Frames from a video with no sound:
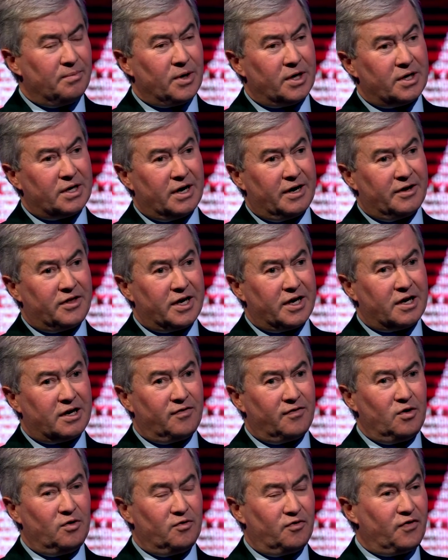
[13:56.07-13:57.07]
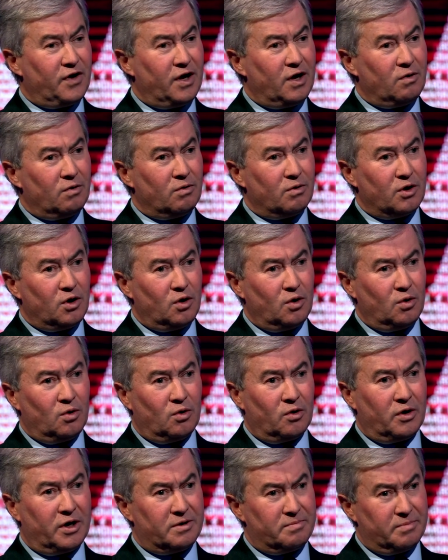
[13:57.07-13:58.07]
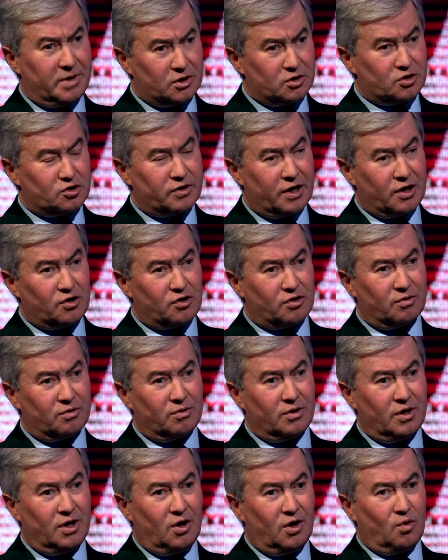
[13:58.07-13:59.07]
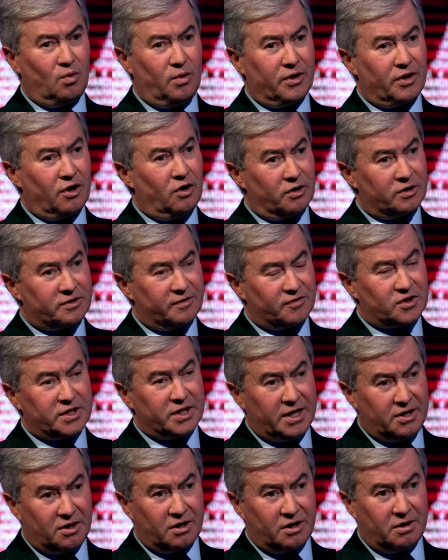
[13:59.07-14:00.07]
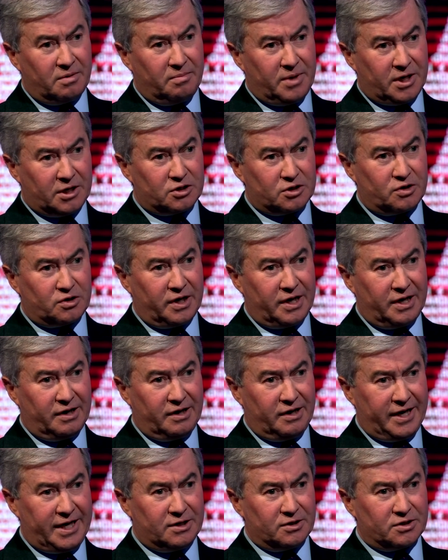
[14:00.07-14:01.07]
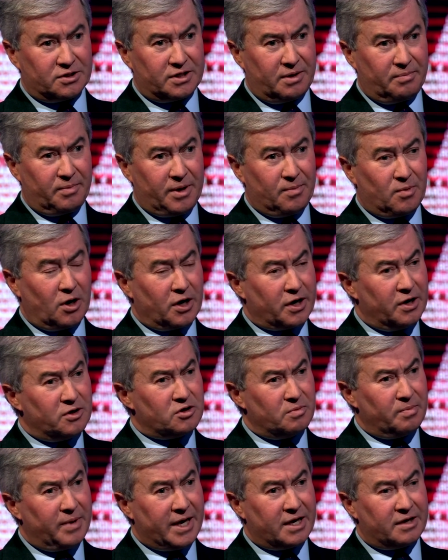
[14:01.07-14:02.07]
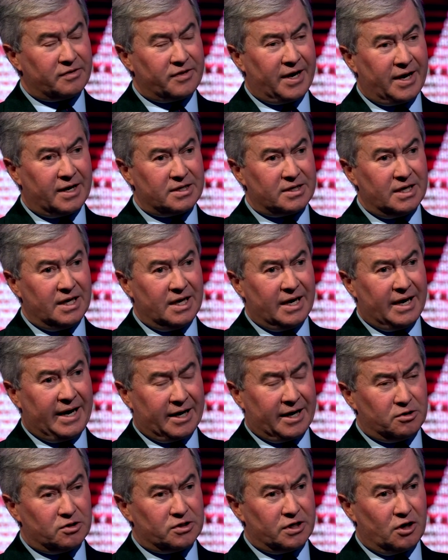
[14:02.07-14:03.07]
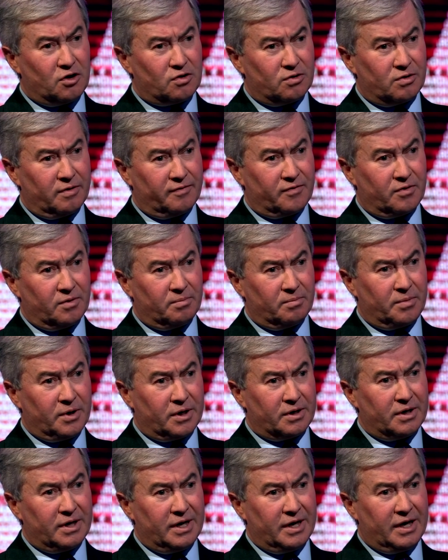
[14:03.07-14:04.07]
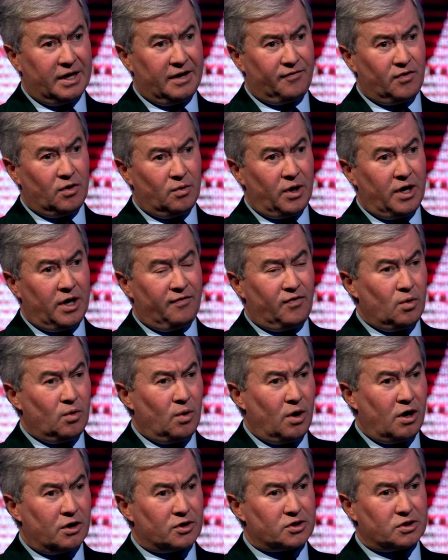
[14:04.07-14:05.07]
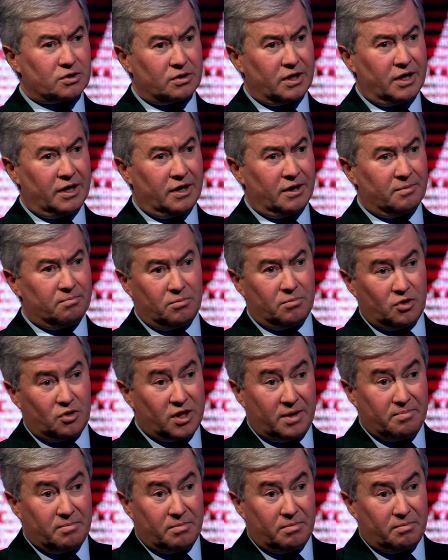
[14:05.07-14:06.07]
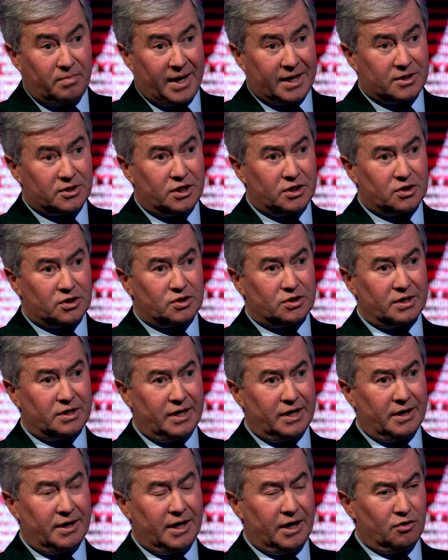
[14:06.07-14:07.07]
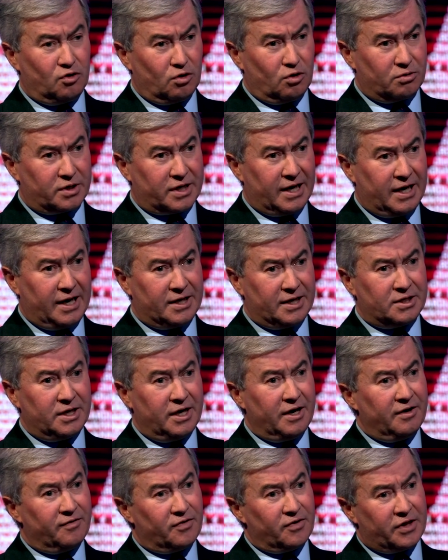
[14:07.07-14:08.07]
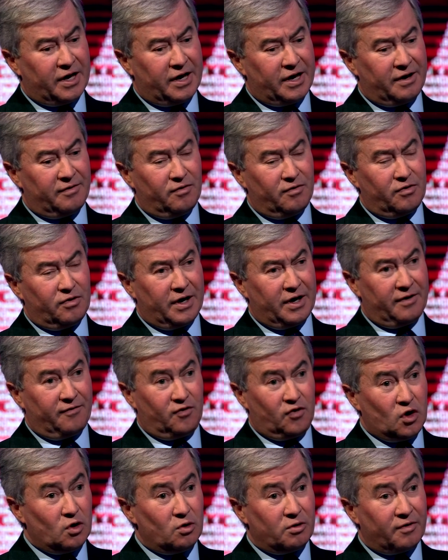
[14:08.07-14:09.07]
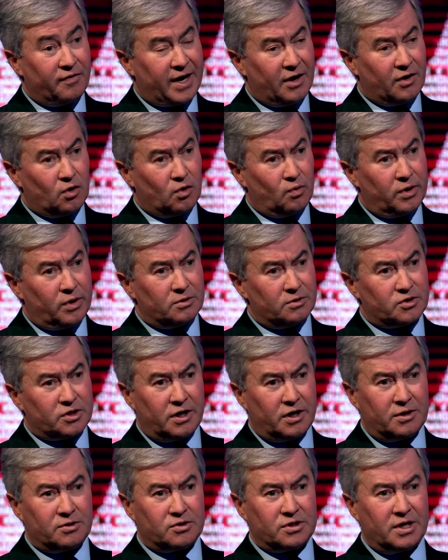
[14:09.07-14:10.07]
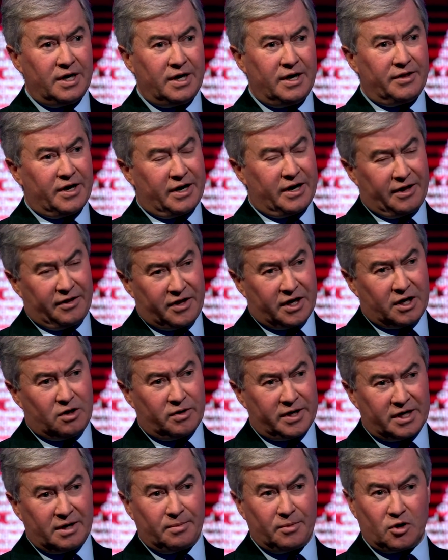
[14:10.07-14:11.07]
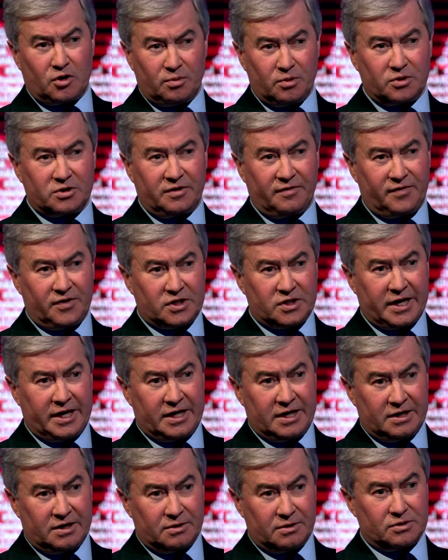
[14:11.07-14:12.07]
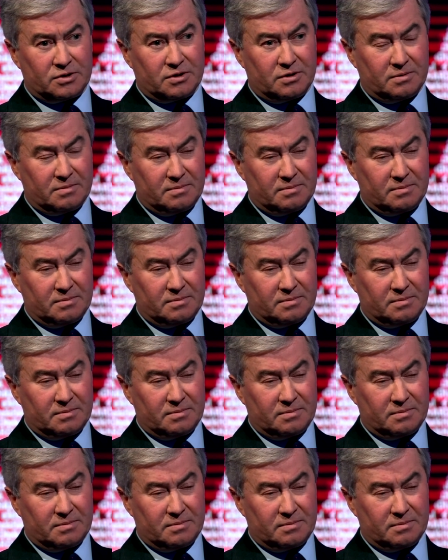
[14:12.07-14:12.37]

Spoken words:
but I think if you fill your administration with a lot of senior military leaders, then people are going to make that accusation of them. But if you ask Jim Mattis and John Kelly for their view of how the world turns, then I think you'll get a much more sophisticated answer.